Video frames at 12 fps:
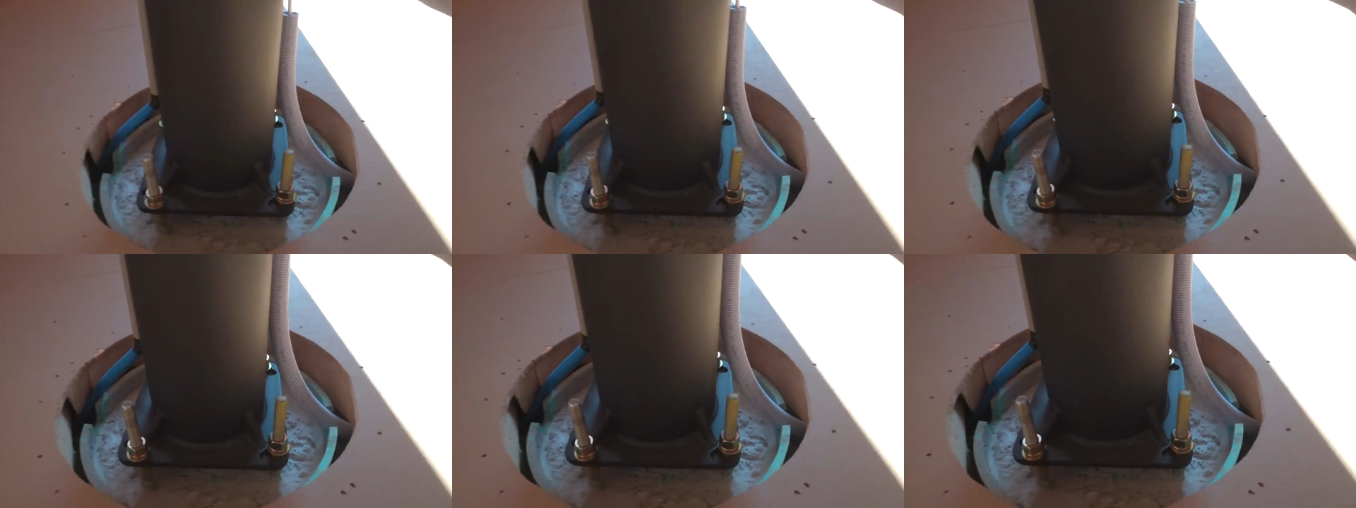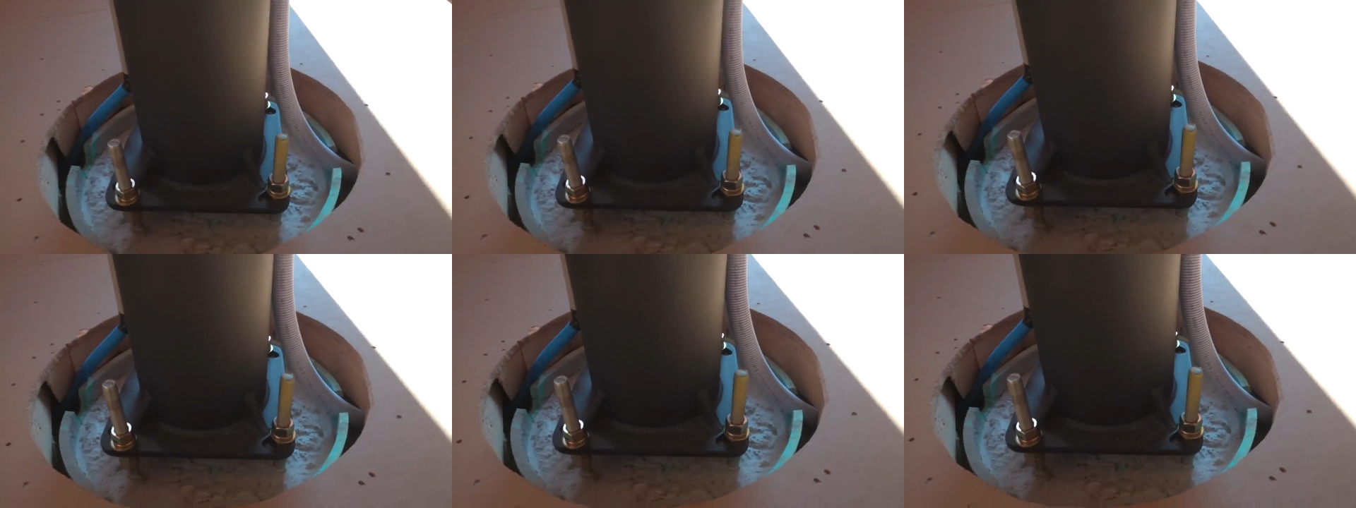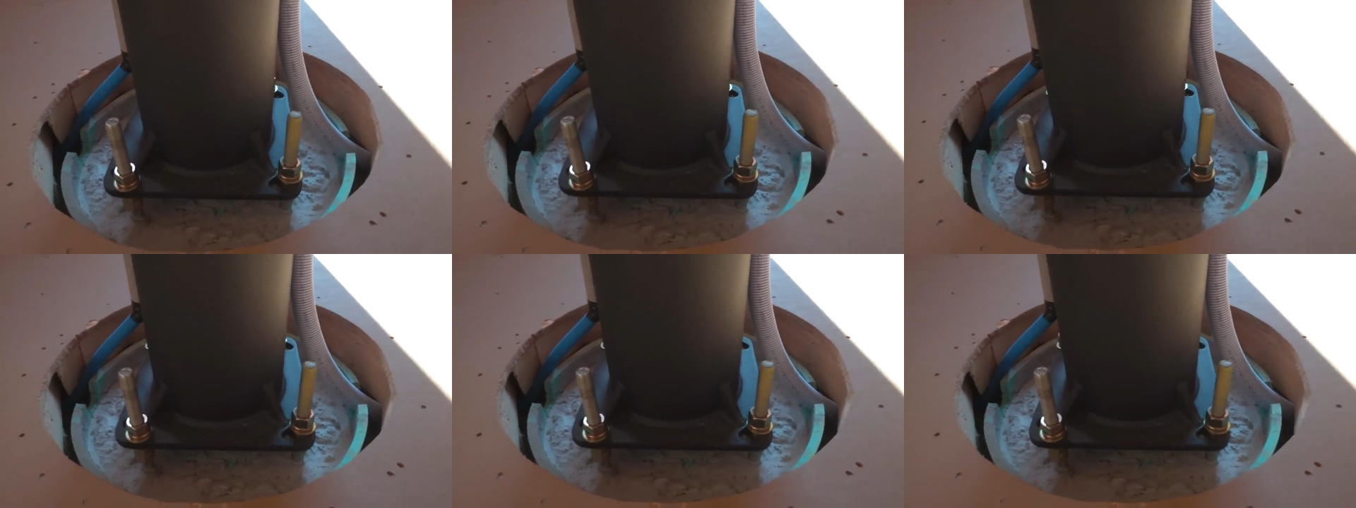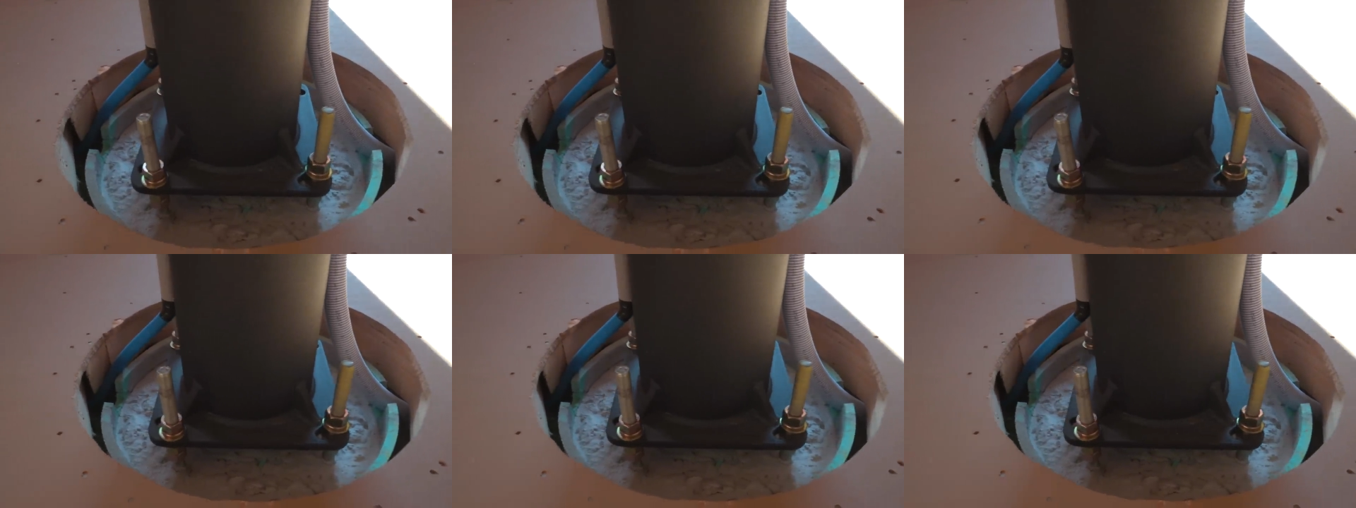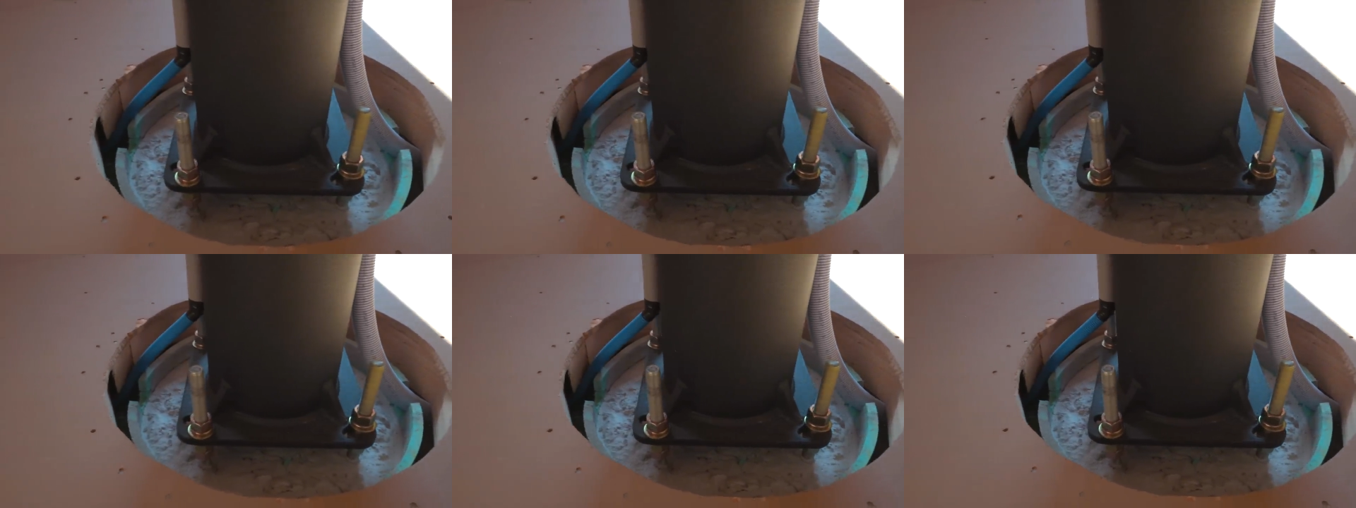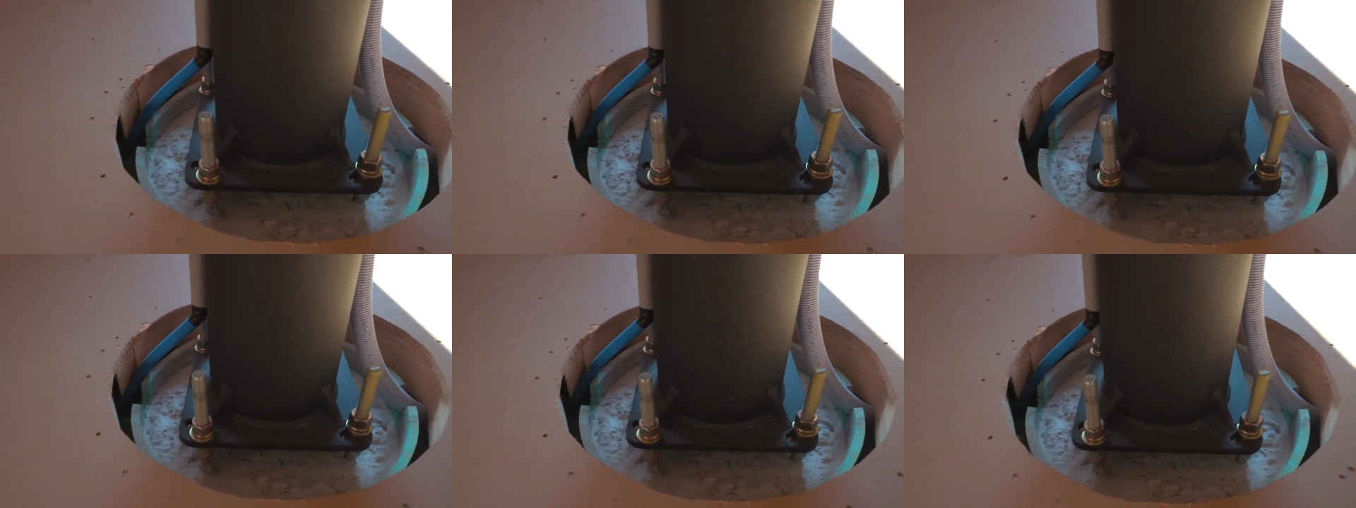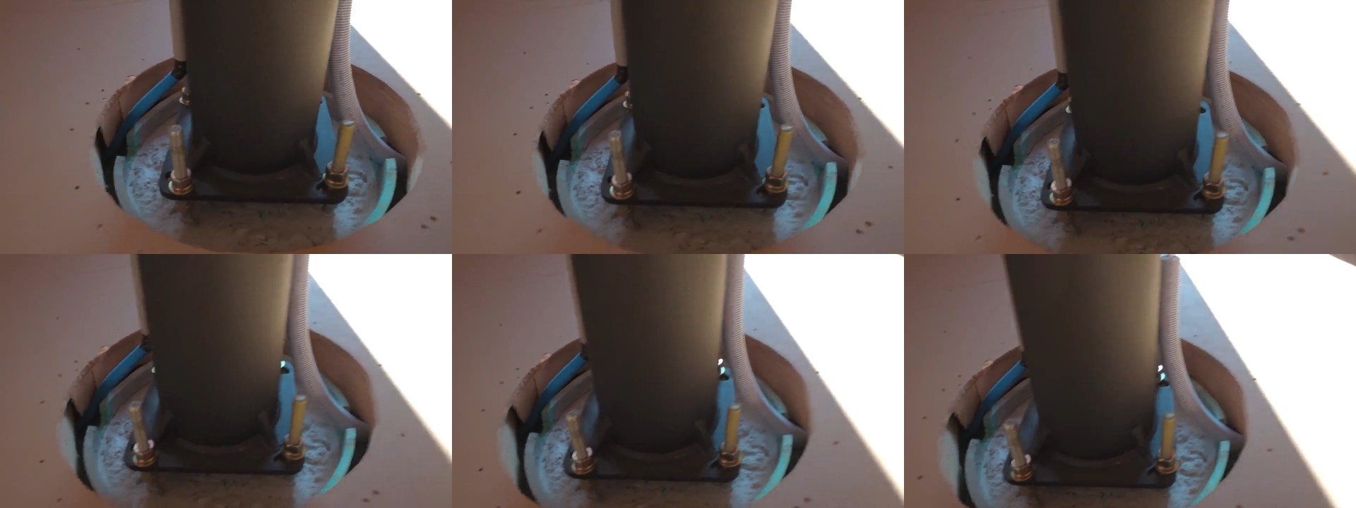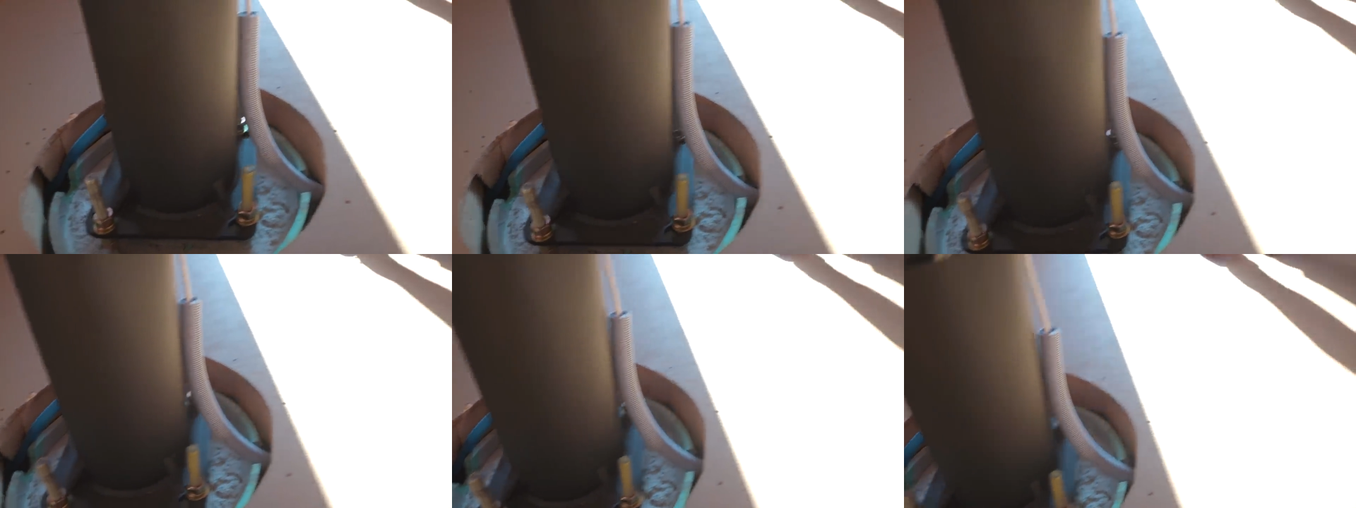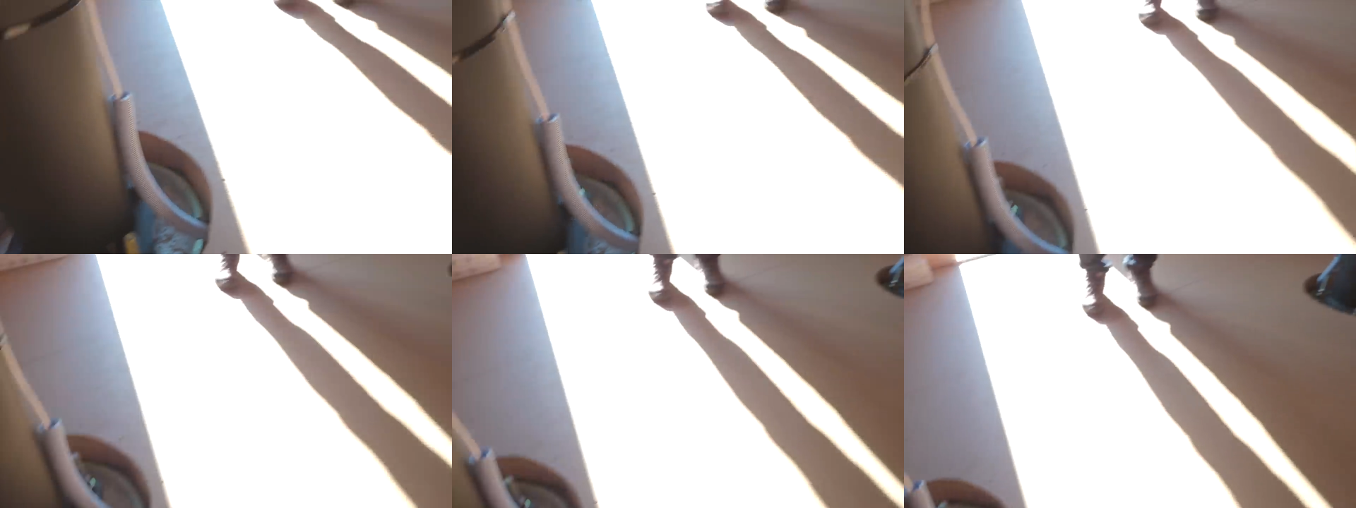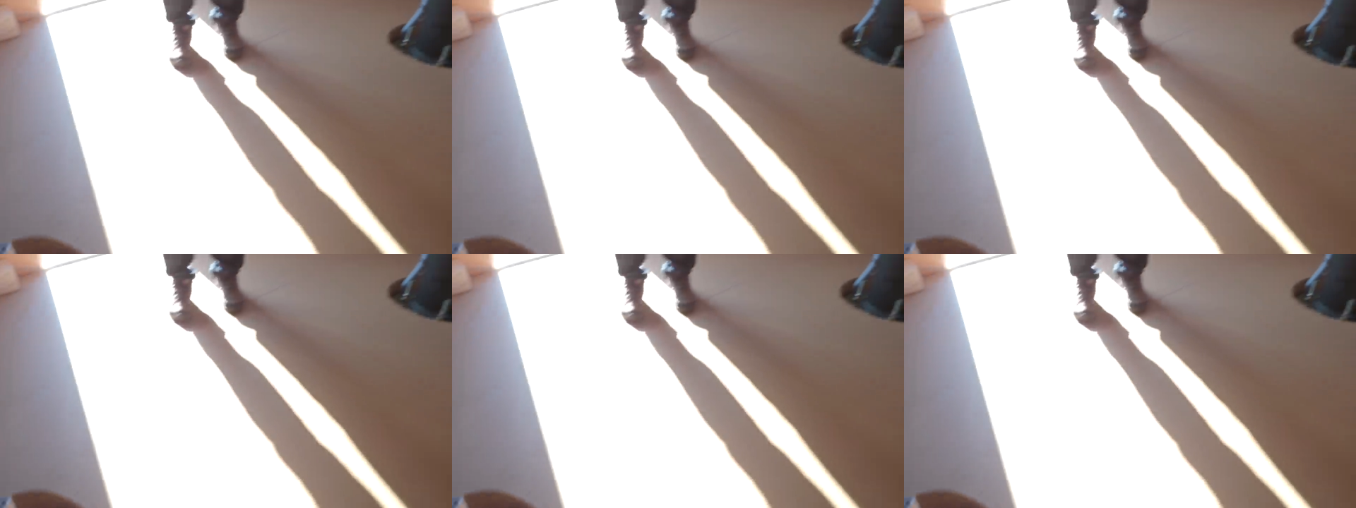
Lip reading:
No face is visible, so there are no lips to read.